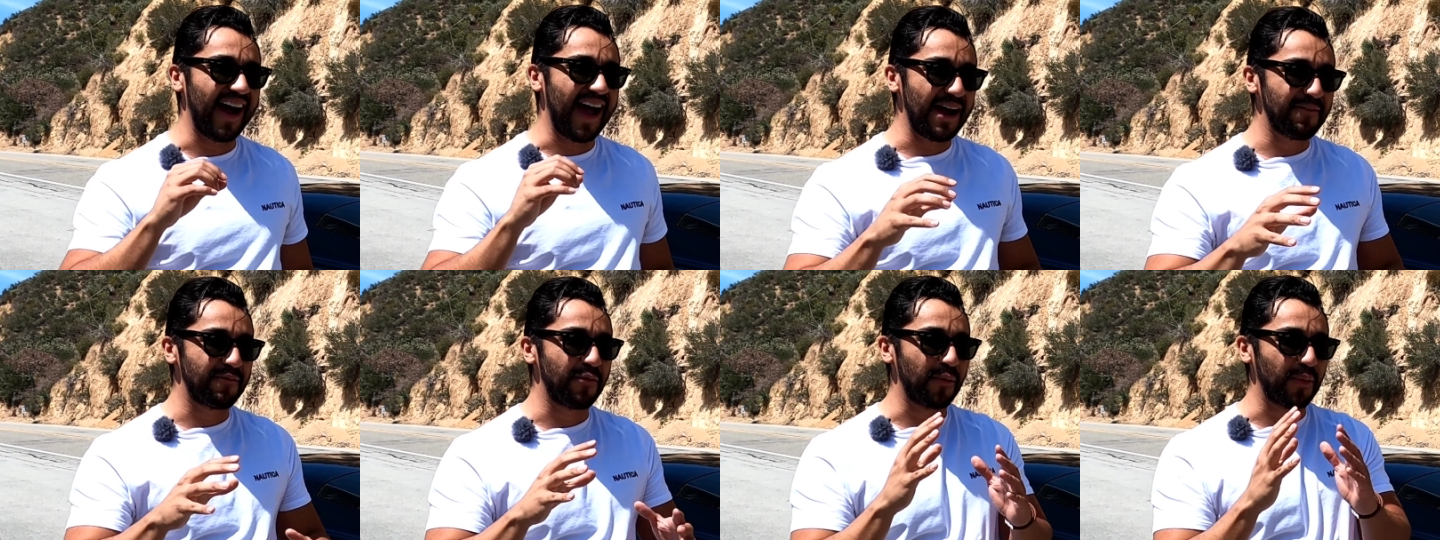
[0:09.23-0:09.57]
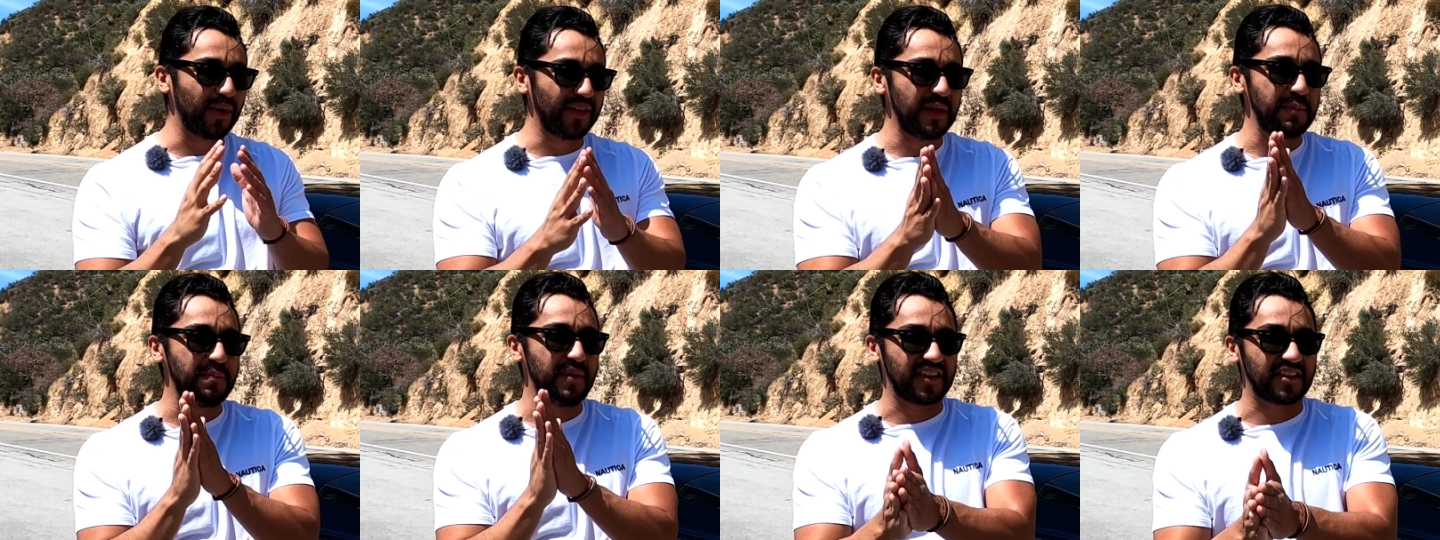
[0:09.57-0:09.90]
I have a
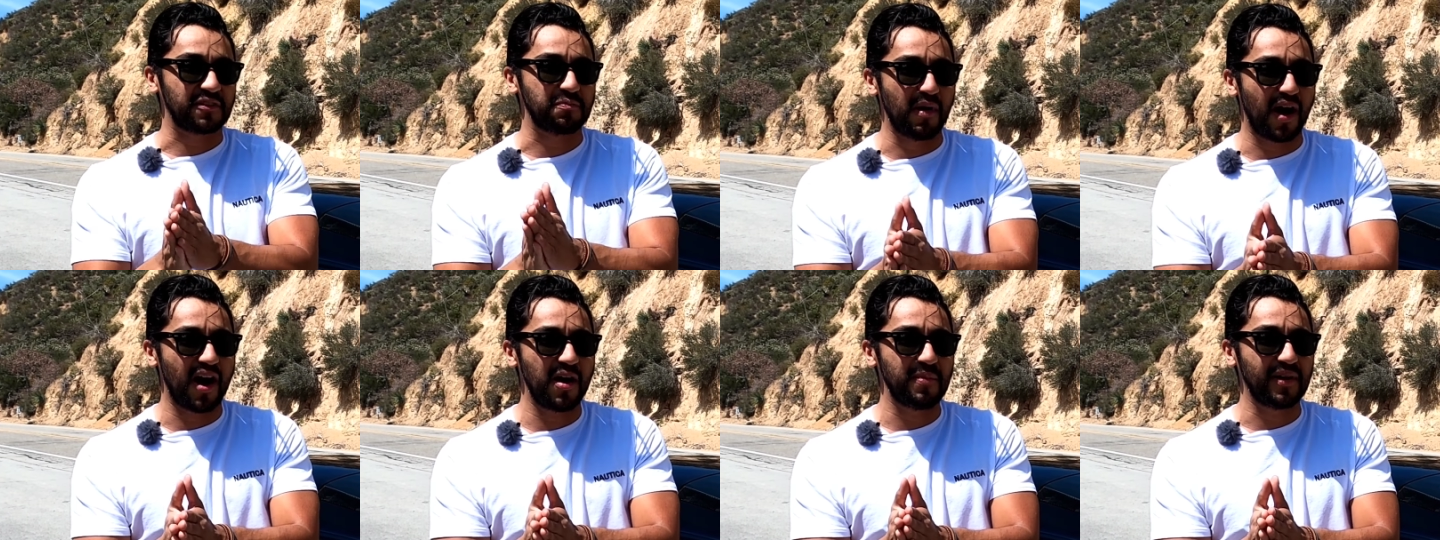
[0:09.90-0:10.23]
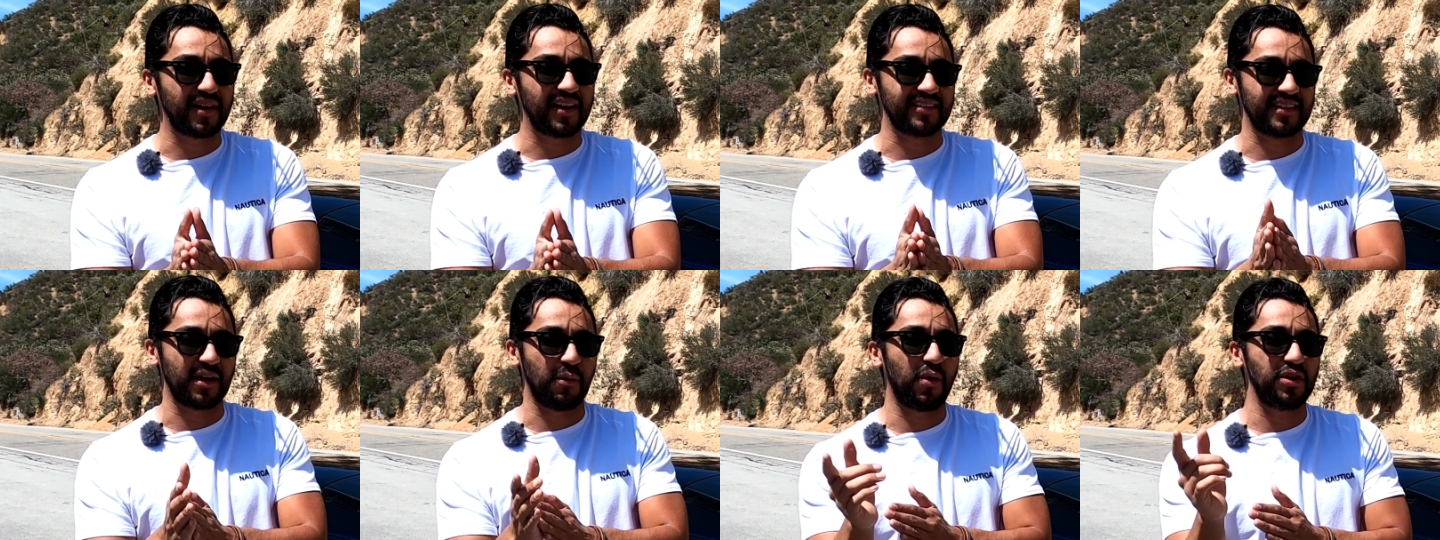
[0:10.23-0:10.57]
really big smile
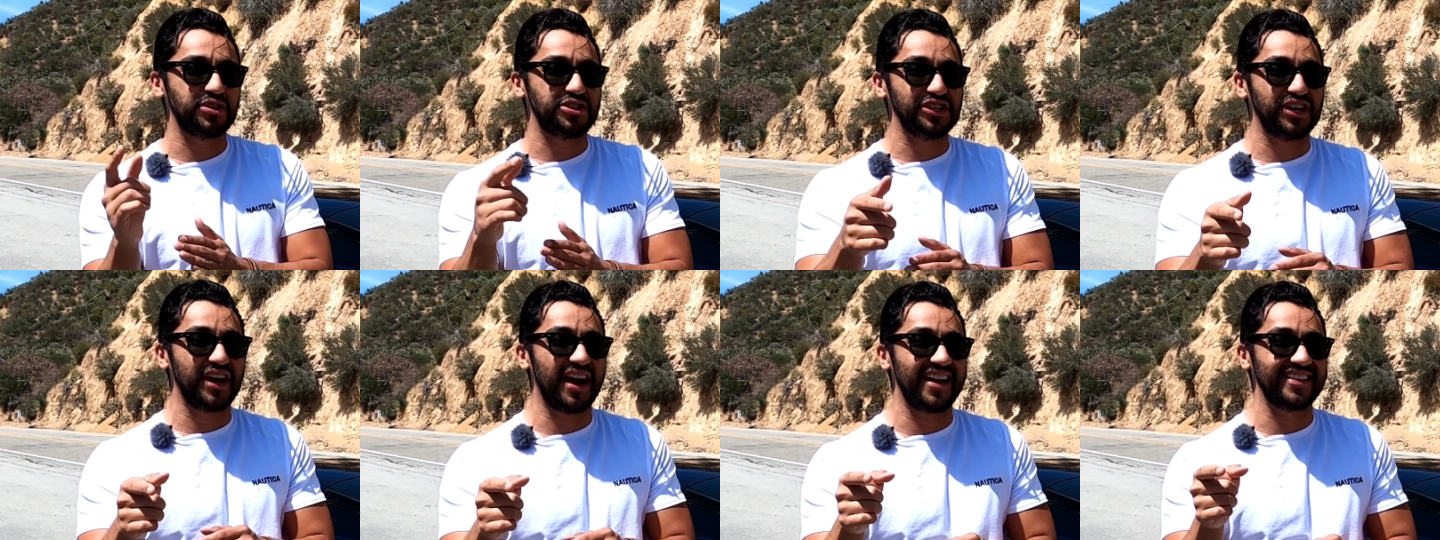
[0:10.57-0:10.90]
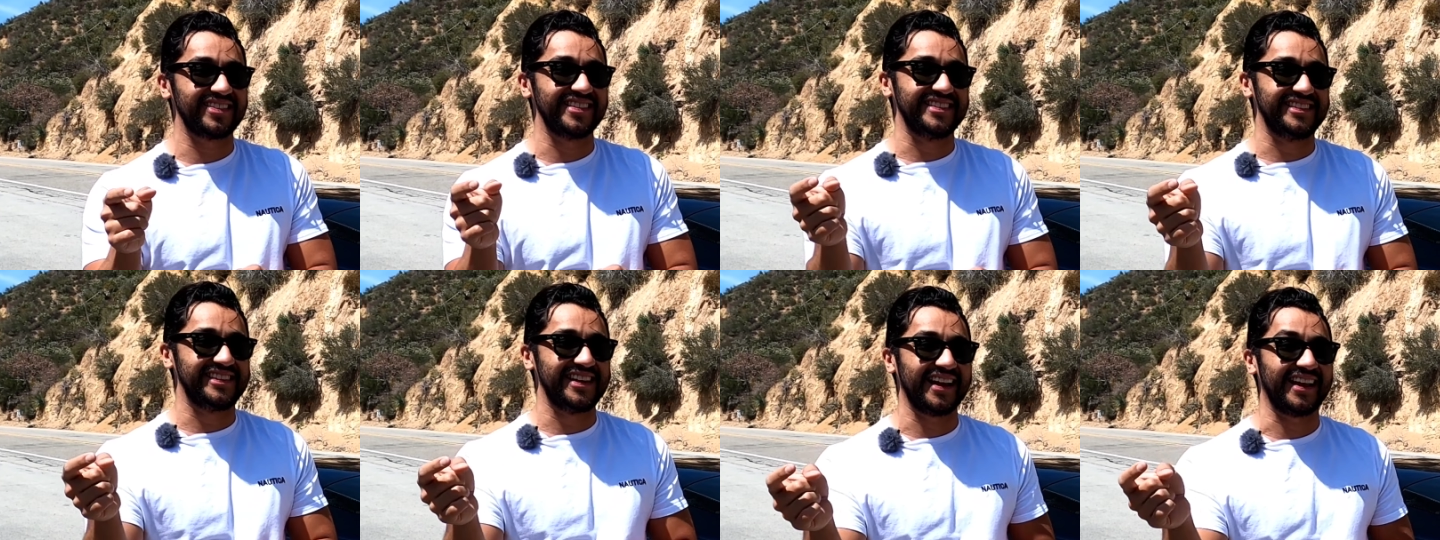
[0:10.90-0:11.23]
because I want you
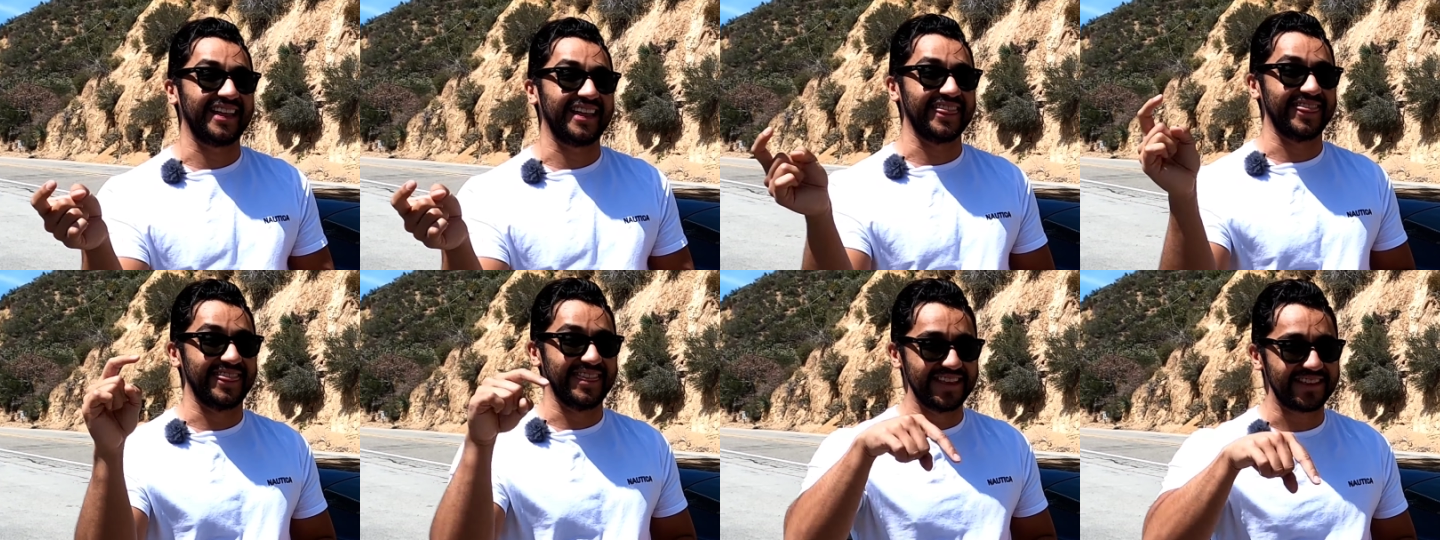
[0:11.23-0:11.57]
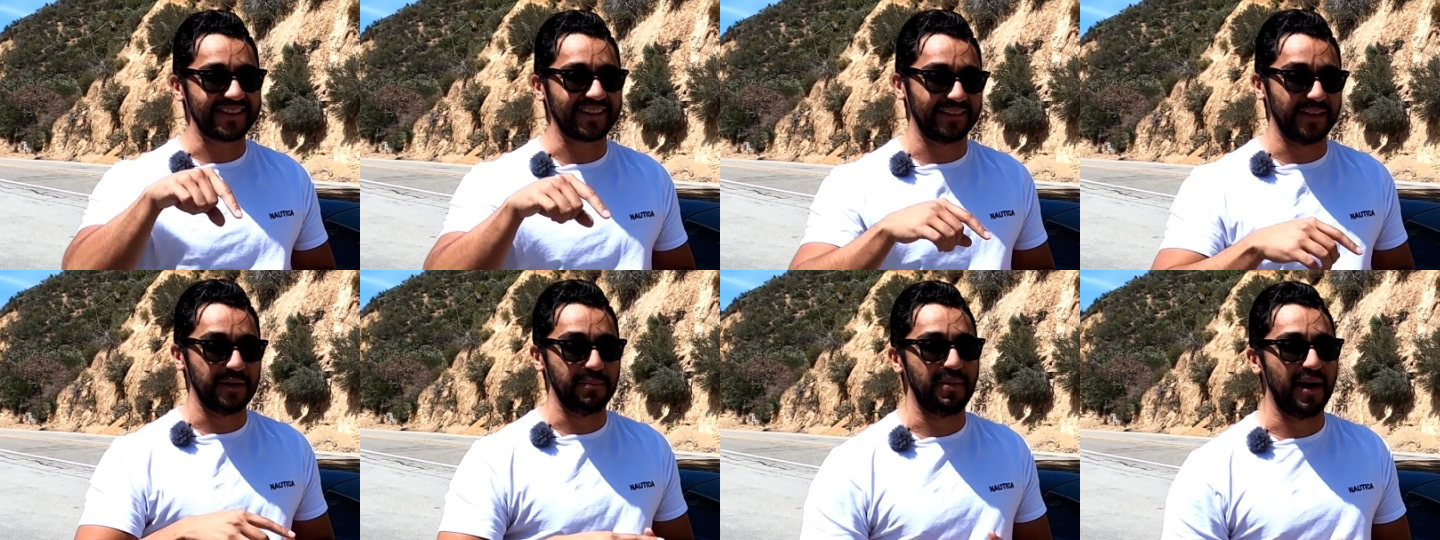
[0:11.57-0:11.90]
guys to check
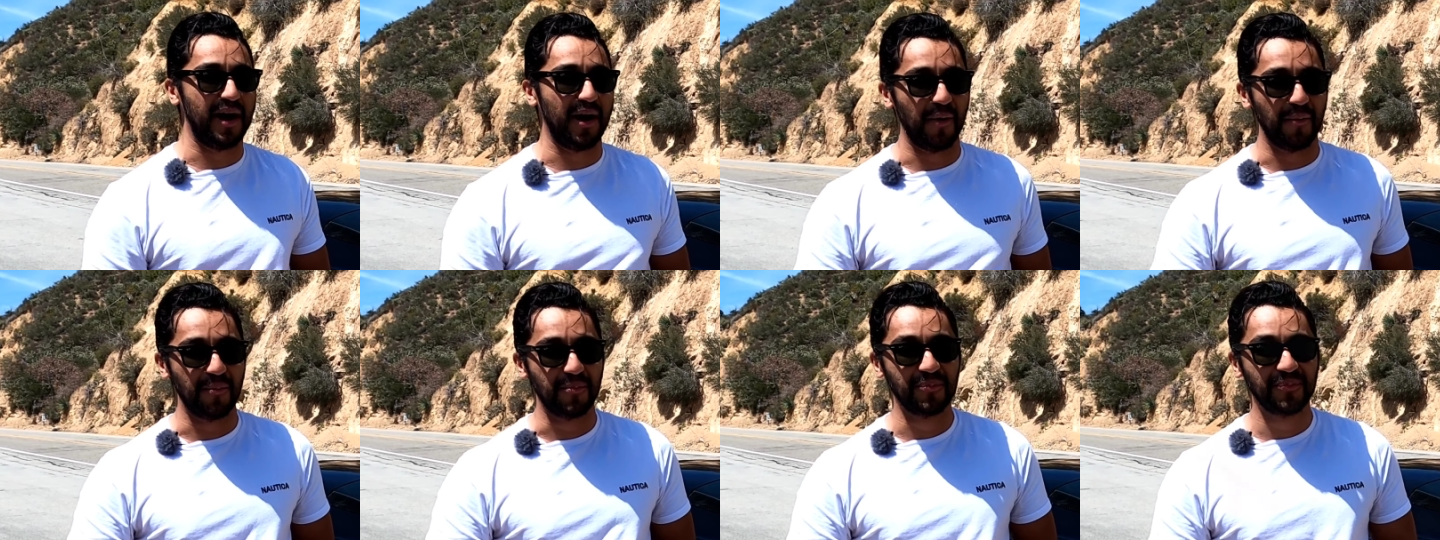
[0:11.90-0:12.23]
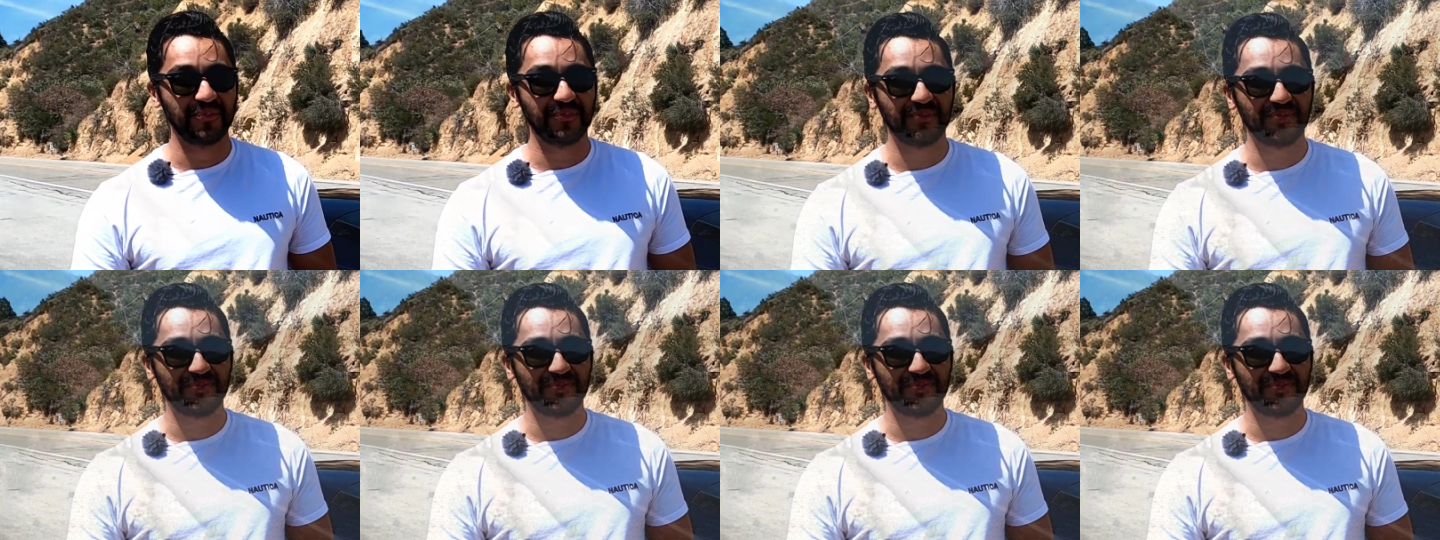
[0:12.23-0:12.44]
this clip out.